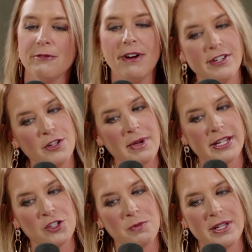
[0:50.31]
revenue
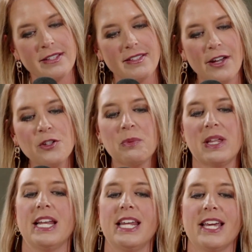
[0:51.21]
management, sales
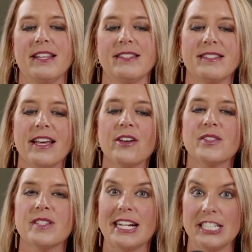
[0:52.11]
planning, and
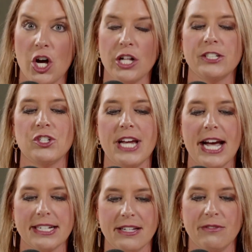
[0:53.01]
sales technology
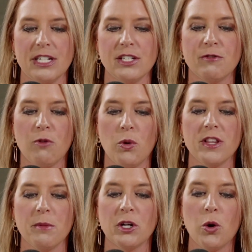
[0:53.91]
activities
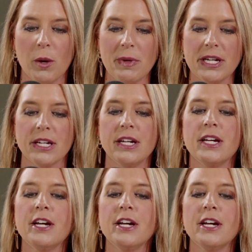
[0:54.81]
for the McCormick,